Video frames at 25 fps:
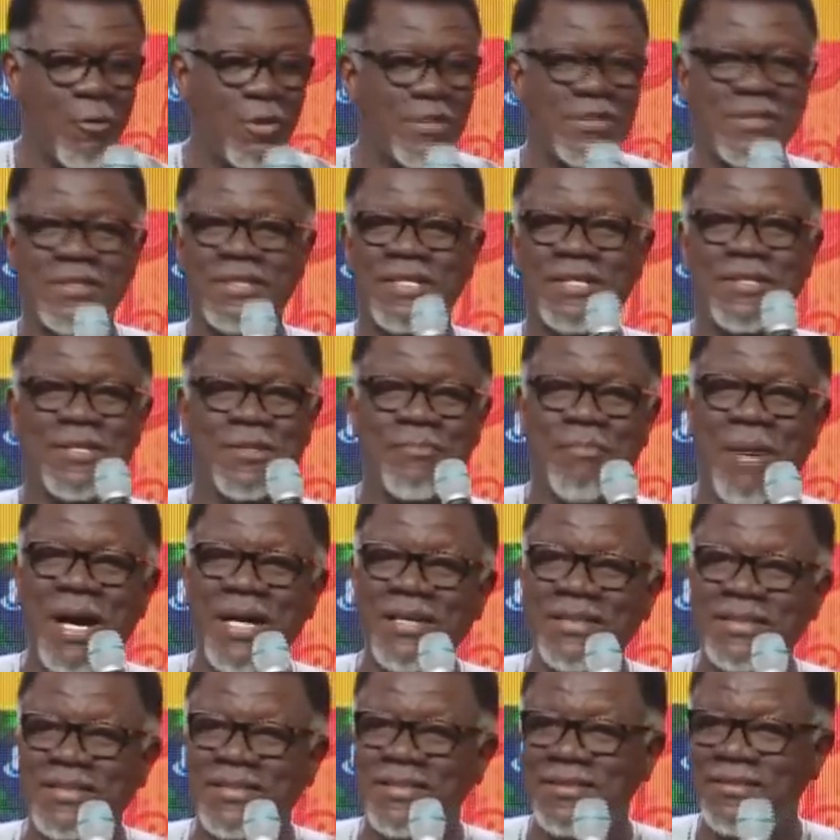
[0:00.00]
I wasn't a
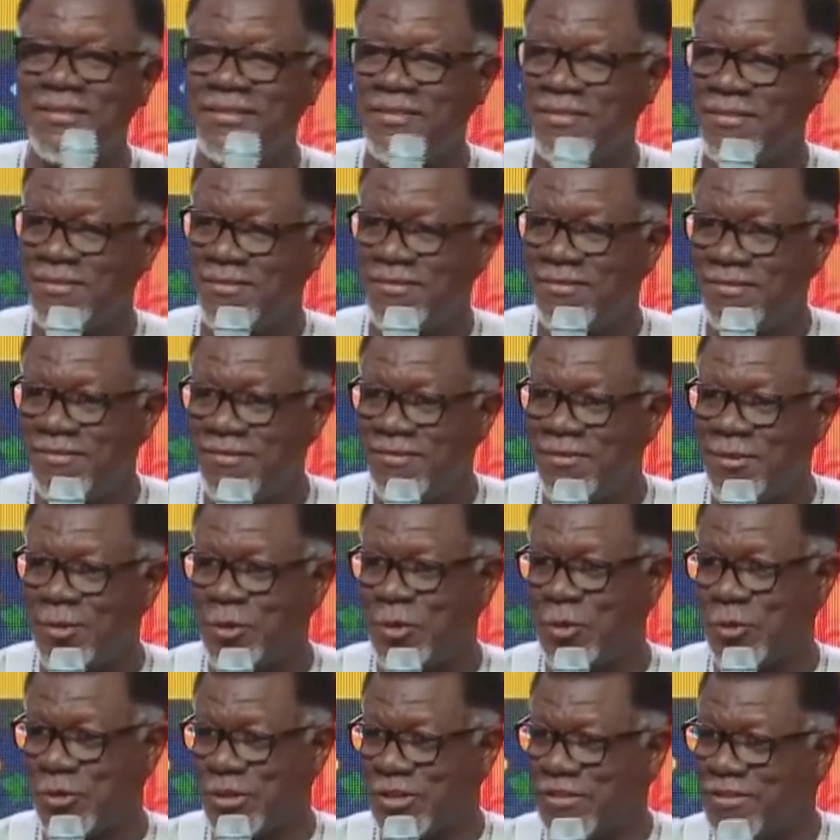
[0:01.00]
smart
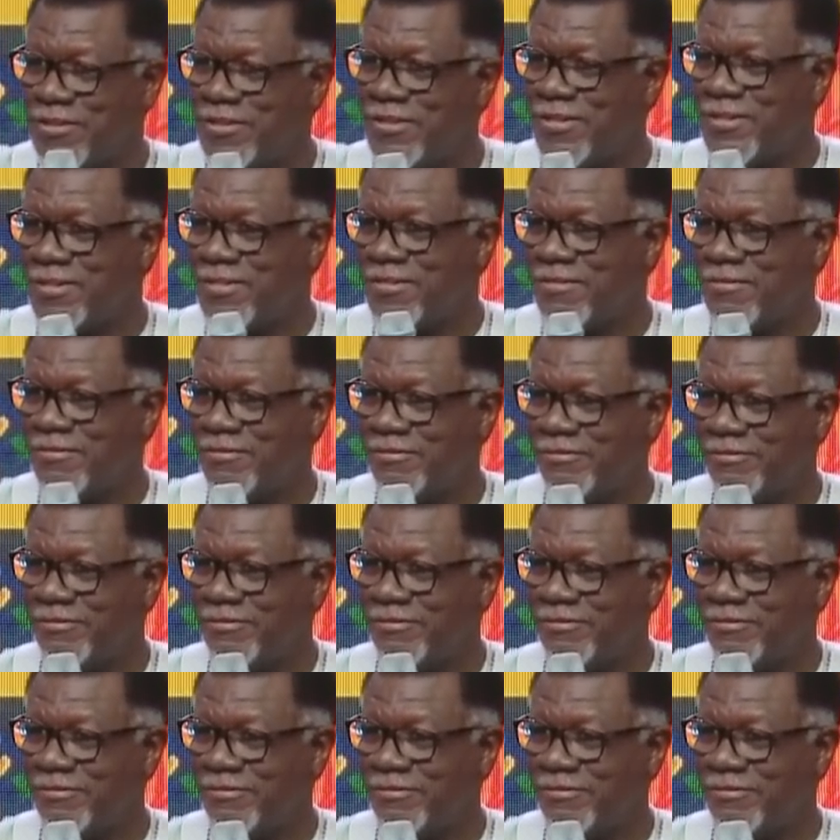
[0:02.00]
student.